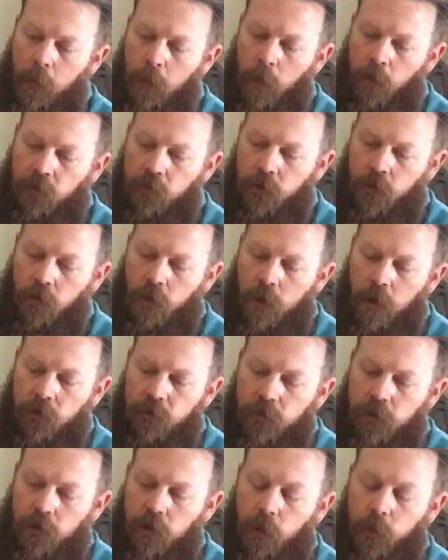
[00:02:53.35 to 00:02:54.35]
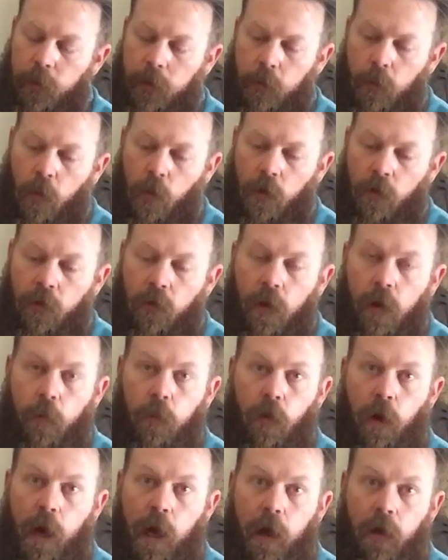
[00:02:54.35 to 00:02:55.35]
most of the crawls are a little bit more in the
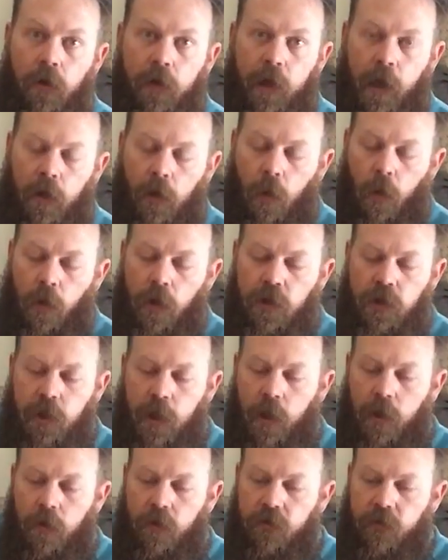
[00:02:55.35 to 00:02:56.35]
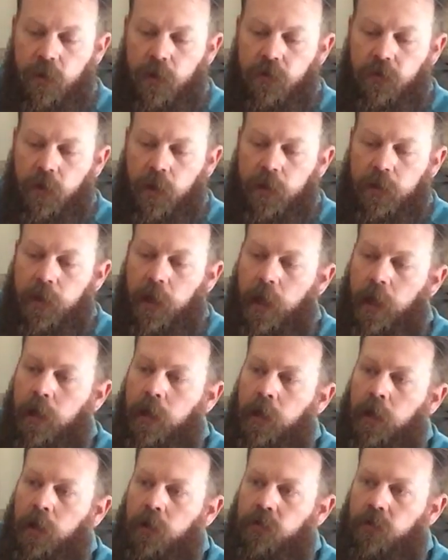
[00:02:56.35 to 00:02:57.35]
brown, kind of orange colors, things like
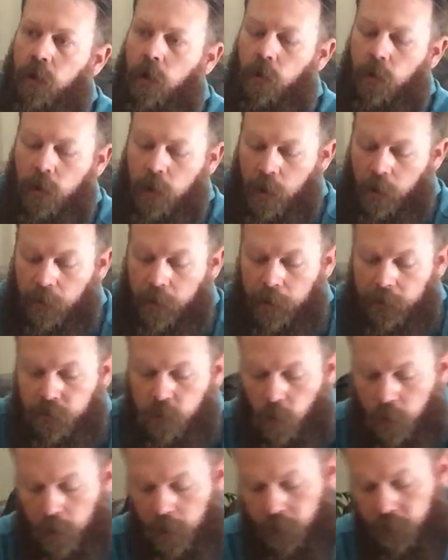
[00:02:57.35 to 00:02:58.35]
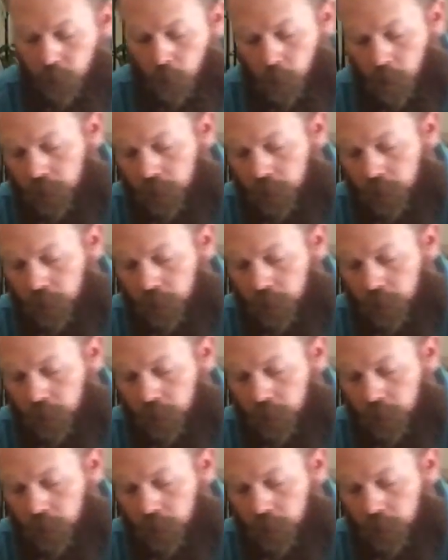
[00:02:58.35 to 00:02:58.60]
that. So that's one of them